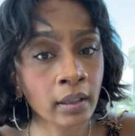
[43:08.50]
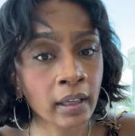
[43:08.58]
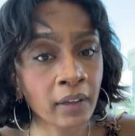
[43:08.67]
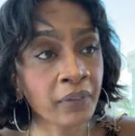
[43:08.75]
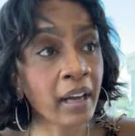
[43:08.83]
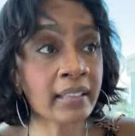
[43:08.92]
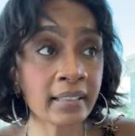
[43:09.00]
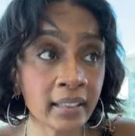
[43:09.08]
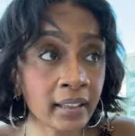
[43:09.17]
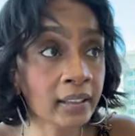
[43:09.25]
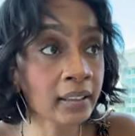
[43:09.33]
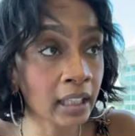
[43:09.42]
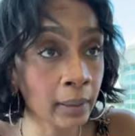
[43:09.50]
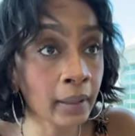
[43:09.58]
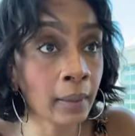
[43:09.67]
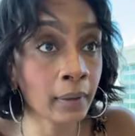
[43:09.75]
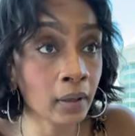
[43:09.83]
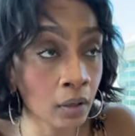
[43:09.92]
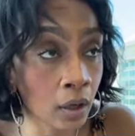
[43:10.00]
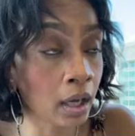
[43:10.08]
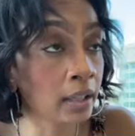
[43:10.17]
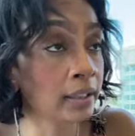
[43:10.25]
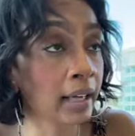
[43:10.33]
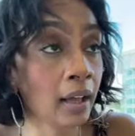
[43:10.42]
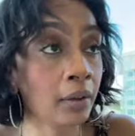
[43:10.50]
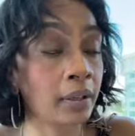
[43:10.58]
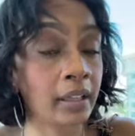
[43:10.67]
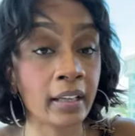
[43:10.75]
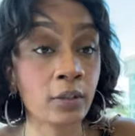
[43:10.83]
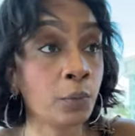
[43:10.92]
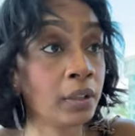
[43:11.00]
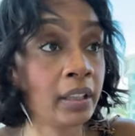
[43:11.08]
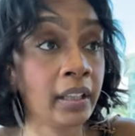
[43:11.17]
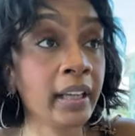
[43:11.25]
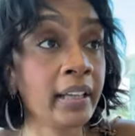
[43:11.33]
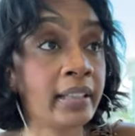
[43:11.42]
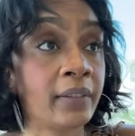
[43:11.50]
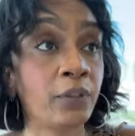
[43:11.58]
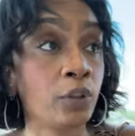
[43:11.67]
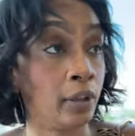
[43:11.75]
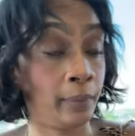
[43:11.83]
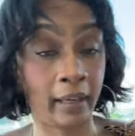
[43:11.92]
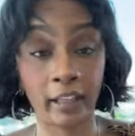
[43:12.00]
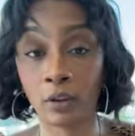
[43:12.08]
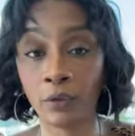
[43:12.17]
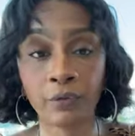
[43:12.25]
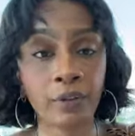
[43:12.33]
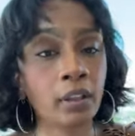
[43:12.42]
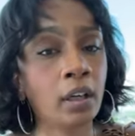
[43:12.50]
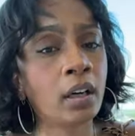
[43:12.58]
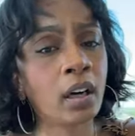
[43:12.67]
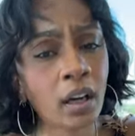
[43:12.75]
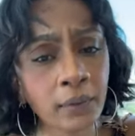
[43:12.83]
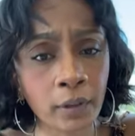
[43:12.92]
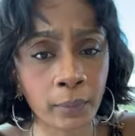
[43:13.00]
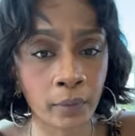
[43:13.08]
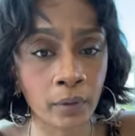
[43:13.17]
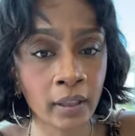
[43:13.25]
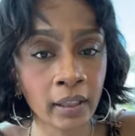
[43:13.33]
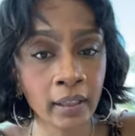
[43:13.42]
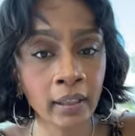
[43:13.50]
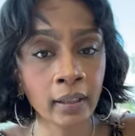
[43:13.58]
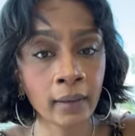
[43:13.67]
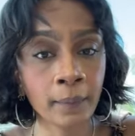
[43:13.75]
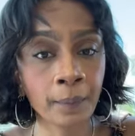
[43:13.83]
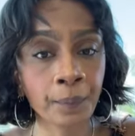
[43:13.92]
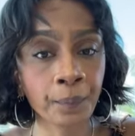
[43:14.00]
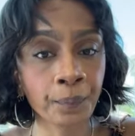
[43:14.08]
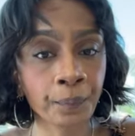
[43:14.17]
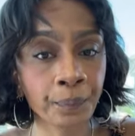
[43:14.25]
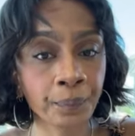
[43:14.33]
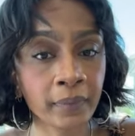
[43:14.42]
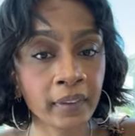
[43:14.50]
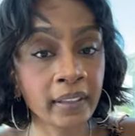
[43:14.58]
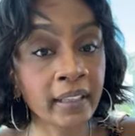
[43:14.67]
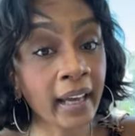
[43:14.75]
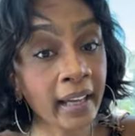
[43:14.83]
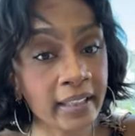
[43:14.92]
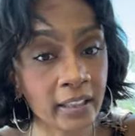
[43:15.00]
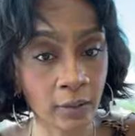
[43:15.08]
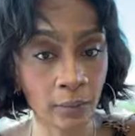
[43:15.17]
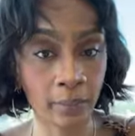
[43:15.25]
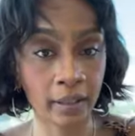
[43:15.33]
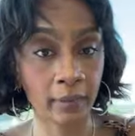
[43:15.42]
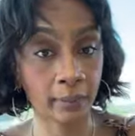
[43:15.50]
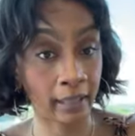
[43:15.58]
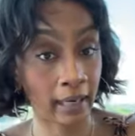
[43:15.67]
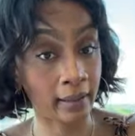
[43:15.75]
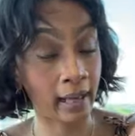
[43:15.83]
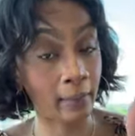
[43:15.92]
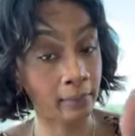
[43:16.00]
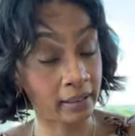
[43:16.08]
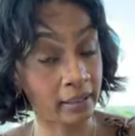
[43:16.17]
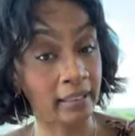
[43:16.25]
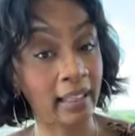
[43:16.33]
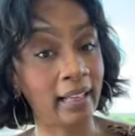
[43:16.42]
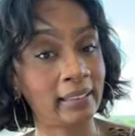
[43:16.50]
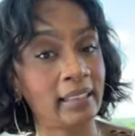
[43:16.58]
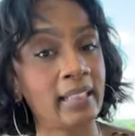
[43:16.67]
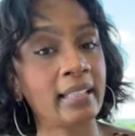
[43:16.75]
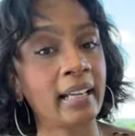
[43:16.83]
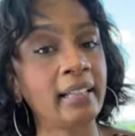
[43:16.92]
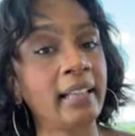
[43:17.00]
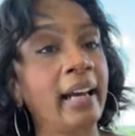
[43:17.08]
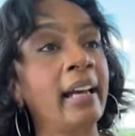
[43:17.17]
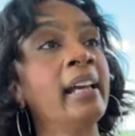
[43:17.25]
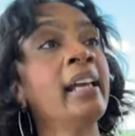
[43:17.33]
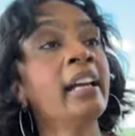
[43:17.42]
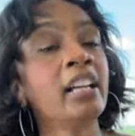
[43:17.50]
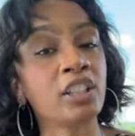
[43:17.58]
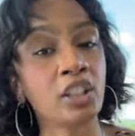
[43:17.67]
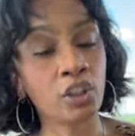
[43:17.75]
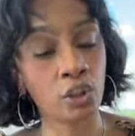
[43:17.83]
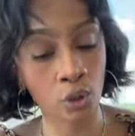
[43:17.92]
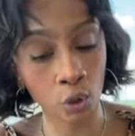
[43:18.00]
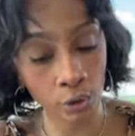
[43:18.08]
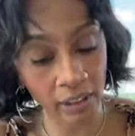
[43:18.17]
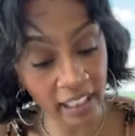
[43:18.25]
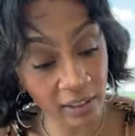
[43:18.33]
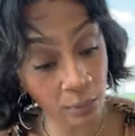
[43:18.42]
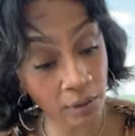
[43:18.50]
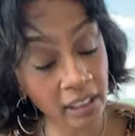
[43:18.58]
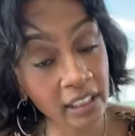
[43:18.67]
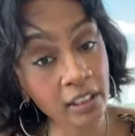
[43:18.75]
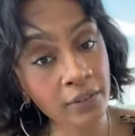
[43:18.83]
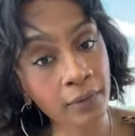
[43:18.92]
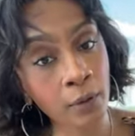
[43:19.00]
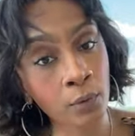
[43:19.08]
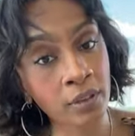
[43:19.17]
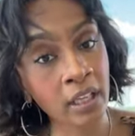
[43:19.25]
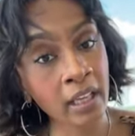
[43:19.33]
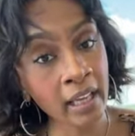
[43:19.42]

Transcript: If I see a demon, I'm gonna call it out. That's what it is. If it make you feel uncomfortable. Yes, but but I, am glad she said that because it's showing these religious folks